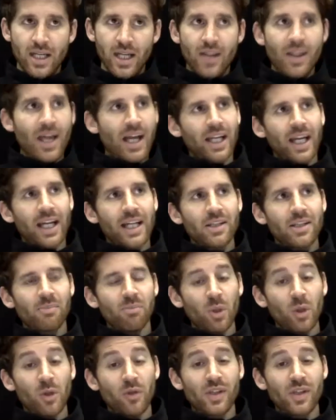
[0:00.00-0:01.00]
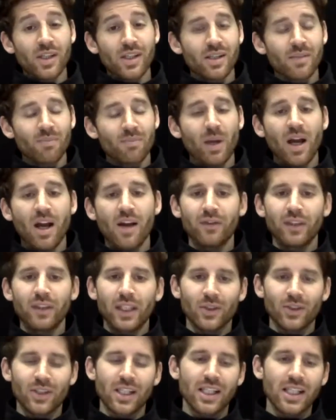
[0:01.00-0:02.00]
in that case, moves us perfectly
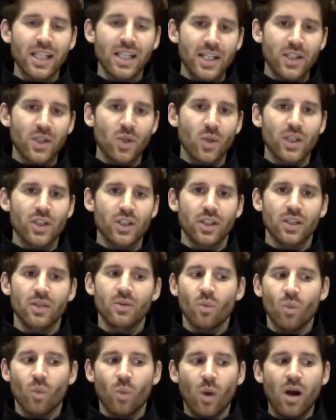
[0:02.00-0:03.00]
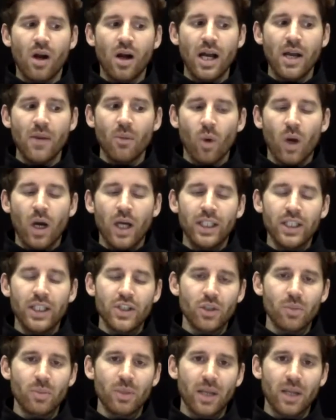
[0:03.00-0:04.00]
onto the next question: Why why did
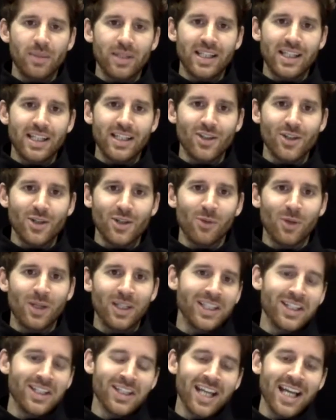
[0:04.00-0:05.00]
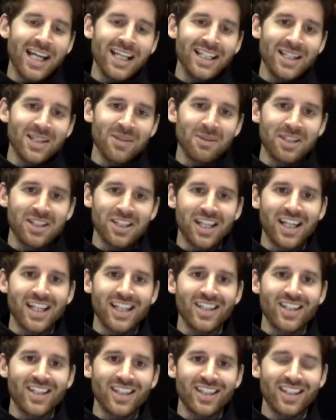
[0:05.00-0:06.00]
you become a teacher? Why did you get into
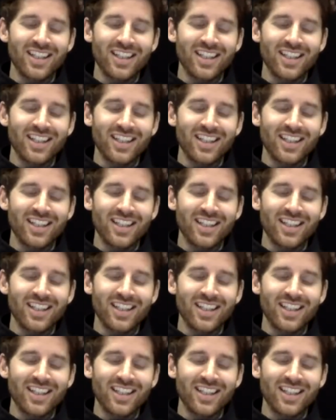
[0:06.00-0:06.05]
education?